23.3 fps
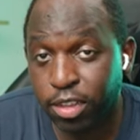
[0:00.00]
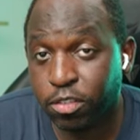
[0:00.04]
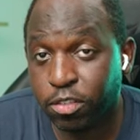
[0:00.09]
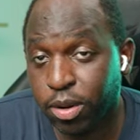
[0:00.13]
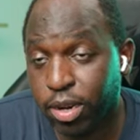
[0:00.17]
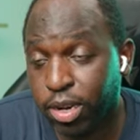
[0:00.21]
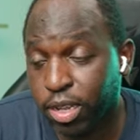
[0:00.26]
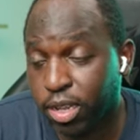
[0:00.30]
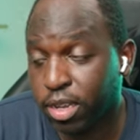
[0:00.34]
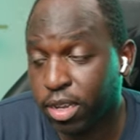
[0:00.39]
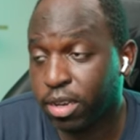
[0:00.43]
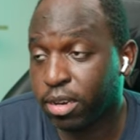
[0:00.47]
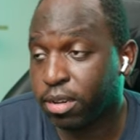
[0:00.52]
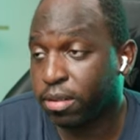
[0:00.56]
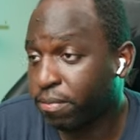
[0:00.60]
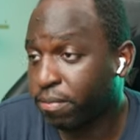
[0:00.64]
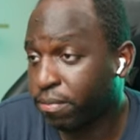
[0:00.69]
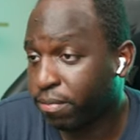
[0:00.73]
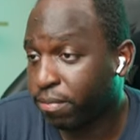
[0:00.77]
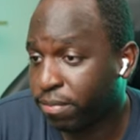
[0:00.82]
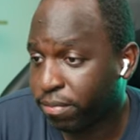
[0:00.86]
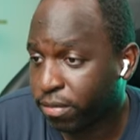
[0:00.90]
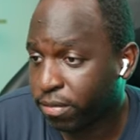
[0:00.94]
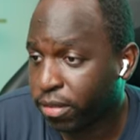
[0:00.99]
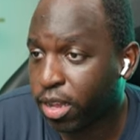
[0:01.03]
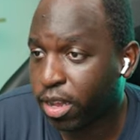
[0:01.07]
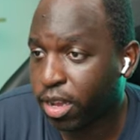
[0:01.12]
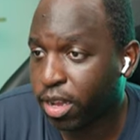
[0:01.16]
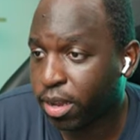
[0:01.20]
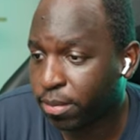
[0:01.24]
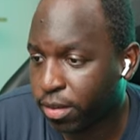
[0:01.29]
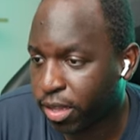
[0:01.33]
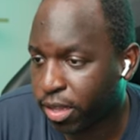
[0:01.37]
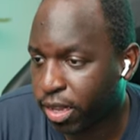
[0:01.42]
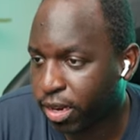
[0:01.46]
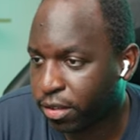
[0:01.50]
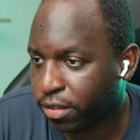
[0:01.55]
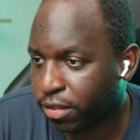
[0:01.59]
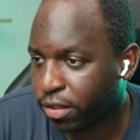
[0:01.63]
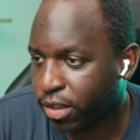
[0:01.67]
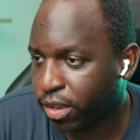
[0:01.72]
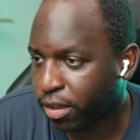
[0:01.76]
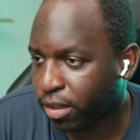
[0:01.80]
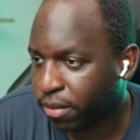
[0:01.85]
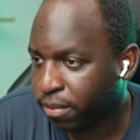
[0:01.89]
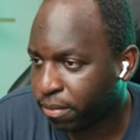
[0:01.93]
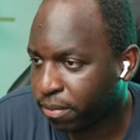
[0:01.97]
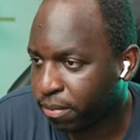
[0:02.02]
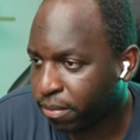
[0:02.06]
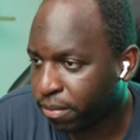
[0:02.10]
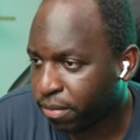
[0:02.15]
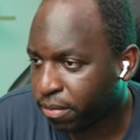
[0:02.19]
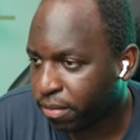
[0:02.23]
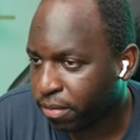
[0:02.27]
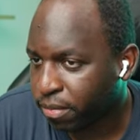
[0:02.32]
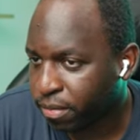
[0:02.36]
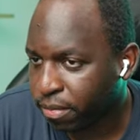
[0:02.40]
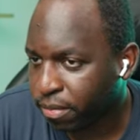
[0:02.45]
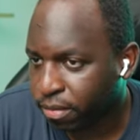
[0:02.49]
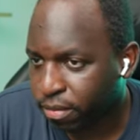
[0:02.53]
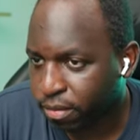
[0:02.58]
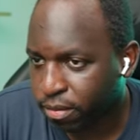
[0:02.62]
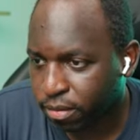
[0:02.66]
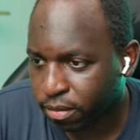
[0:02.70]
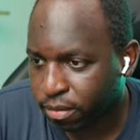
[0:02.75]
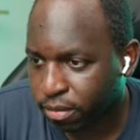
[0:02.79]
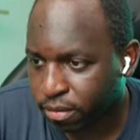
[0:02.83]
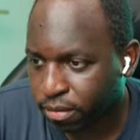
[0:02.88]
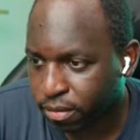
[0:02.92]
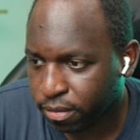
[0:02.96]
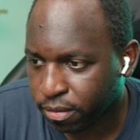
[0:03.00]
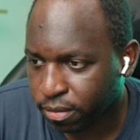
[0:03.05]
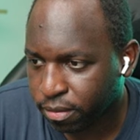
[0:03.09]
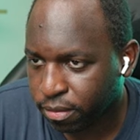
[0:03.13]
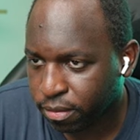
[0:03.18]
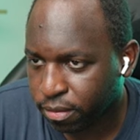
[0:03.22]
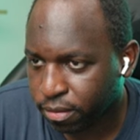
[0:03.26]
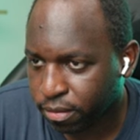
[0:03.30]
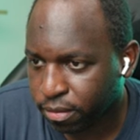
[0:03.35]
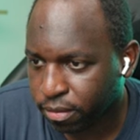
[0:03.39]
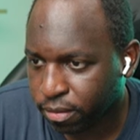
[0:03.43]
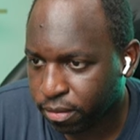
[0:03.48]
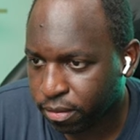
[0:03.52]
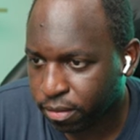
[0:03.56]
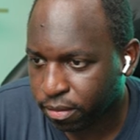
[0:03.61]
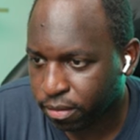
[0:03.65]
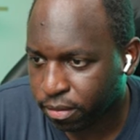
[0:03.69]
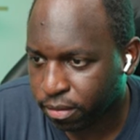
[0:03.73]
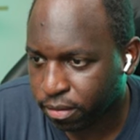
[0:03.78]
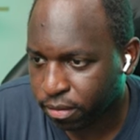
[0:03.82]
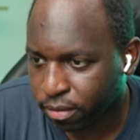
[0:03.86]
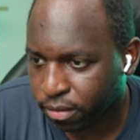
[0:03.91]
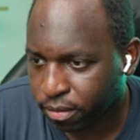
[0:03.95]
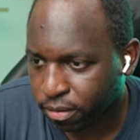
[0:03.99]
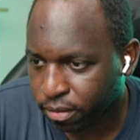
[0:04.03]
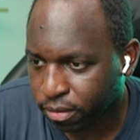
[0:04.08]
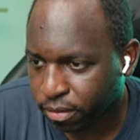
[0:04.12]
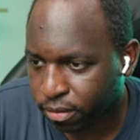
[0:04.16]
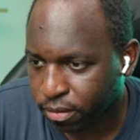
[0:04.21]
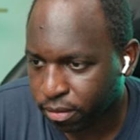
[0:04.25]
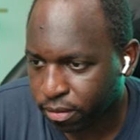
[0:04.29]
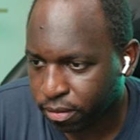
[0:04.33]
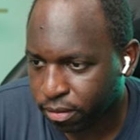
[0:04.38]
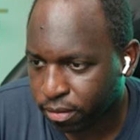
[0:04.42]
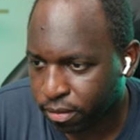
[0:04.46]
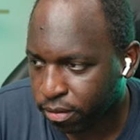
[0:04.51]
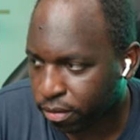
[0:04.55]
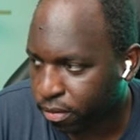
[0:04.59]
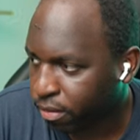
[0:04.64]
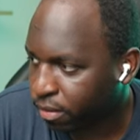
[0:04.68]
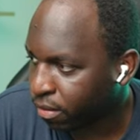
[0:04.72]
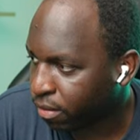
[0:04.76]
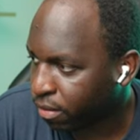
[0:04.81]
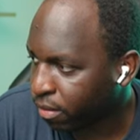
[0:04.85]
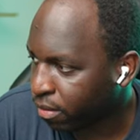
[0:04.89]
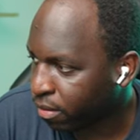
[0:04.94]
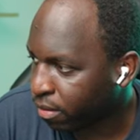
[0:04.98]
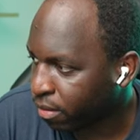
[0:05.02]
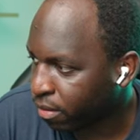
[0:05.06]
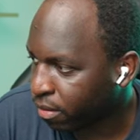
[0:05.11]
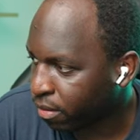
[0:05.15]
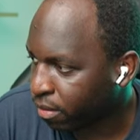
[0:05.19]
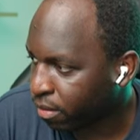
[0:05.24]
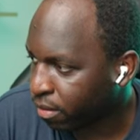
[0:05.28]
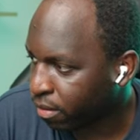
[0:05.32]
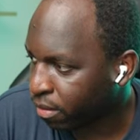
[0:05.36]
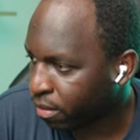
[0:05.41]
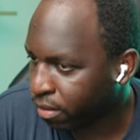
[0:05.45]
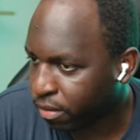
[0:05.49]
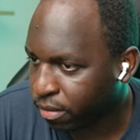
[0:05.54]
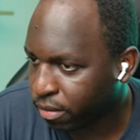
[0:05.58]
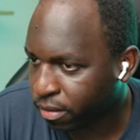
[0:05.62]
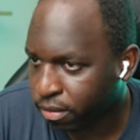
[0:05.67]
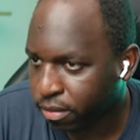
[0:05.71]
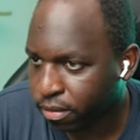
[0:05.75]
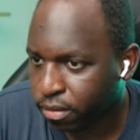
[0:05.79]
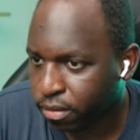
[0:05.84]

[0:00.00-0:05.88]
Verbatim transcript: Oh, that's really good. Let's take a look at this one about patterns of my sales over different product categories.